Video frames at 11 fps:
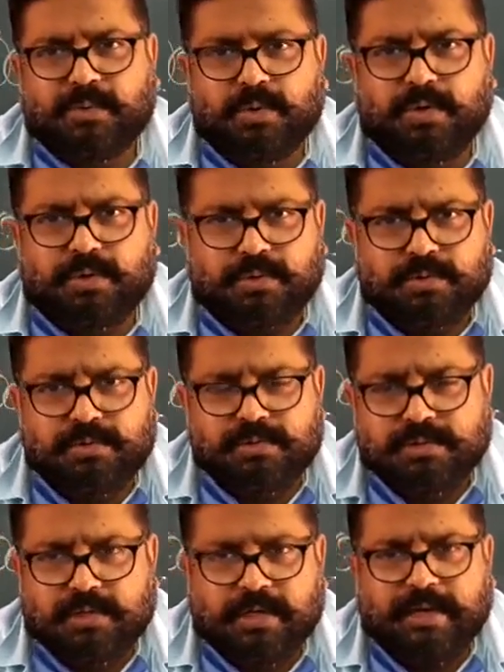cool,
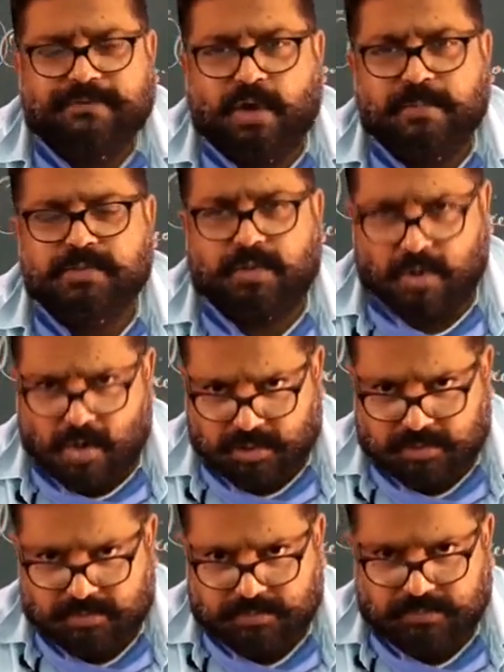it forms
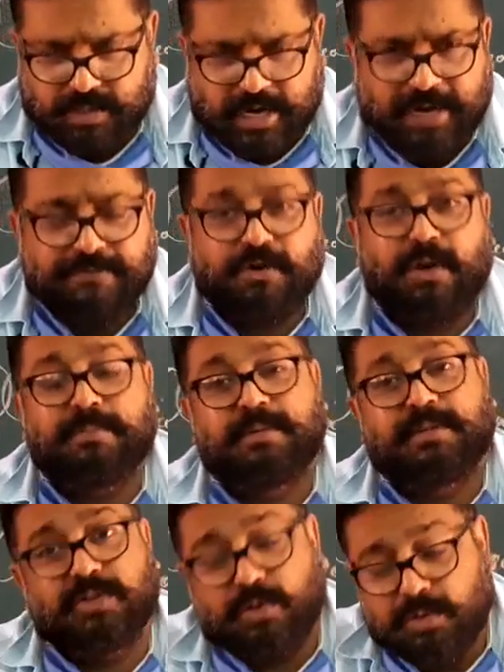rock, and from
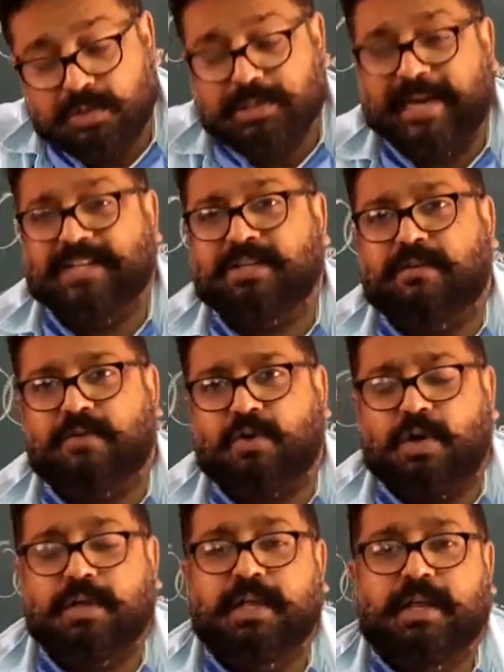those kind of
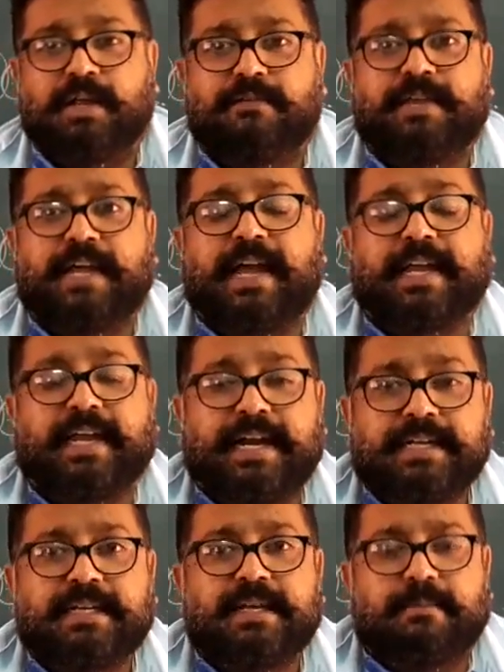rock we
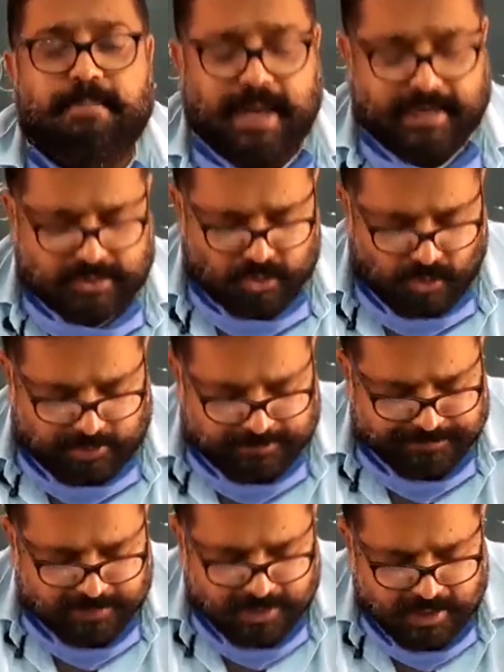get black soil.
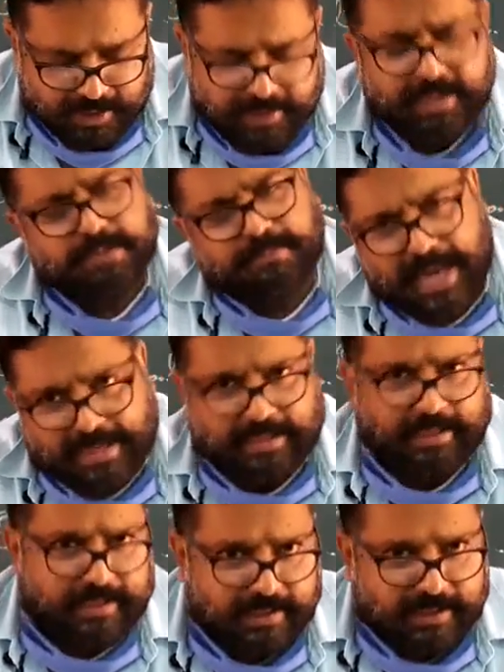It is black
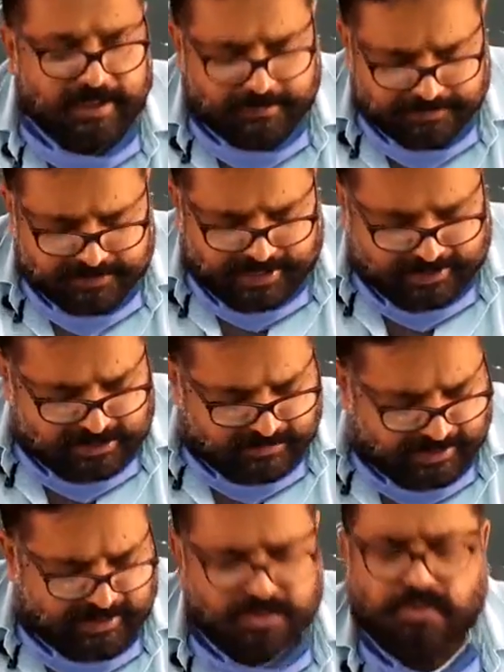in color, that is why
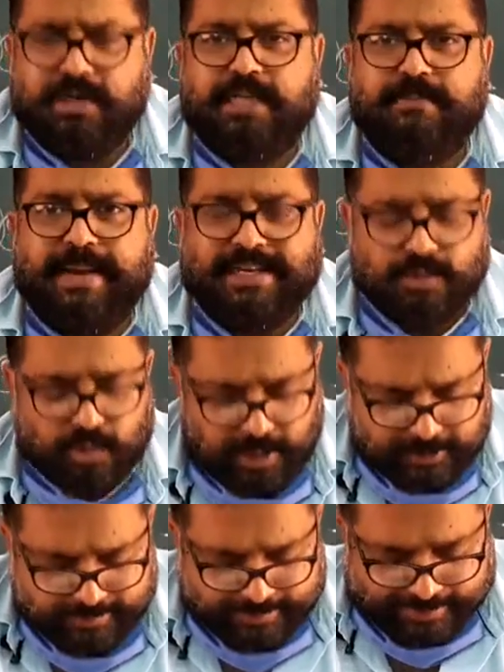it is known as black
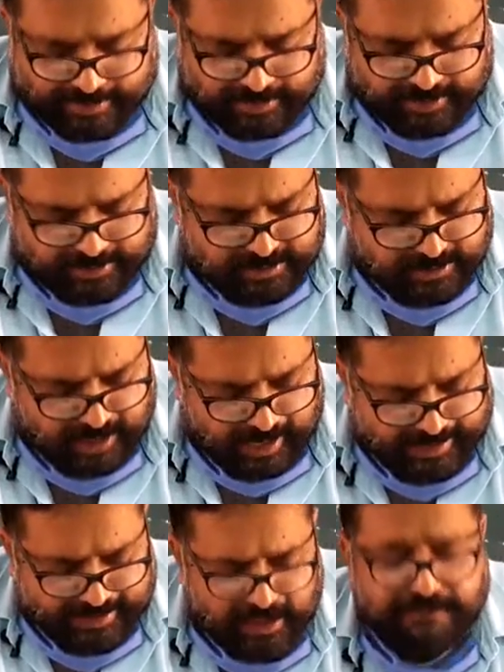soil. It is
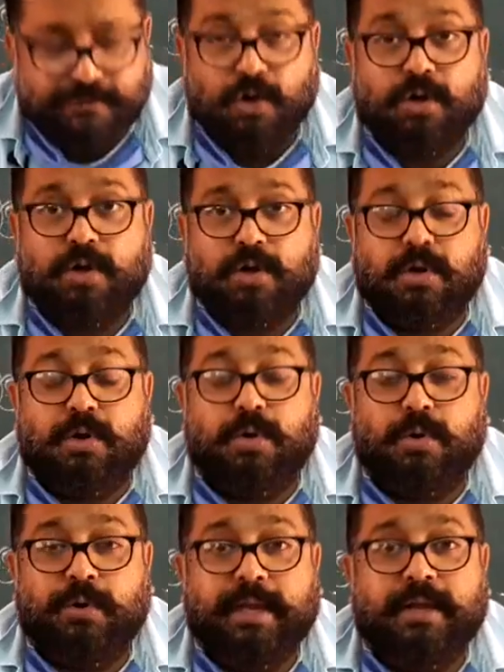ideal for
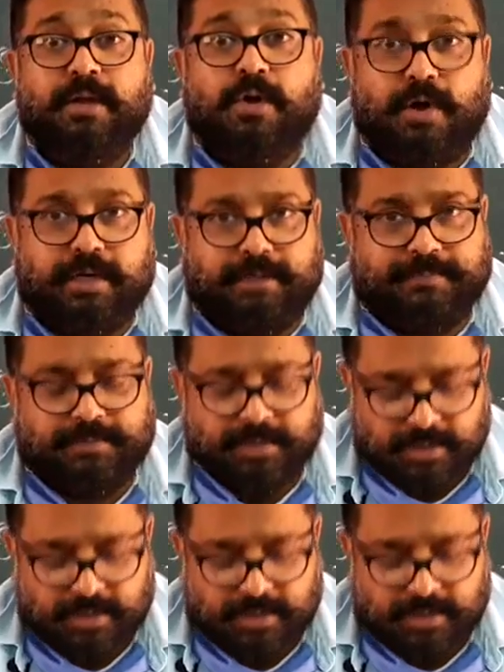growing cotton.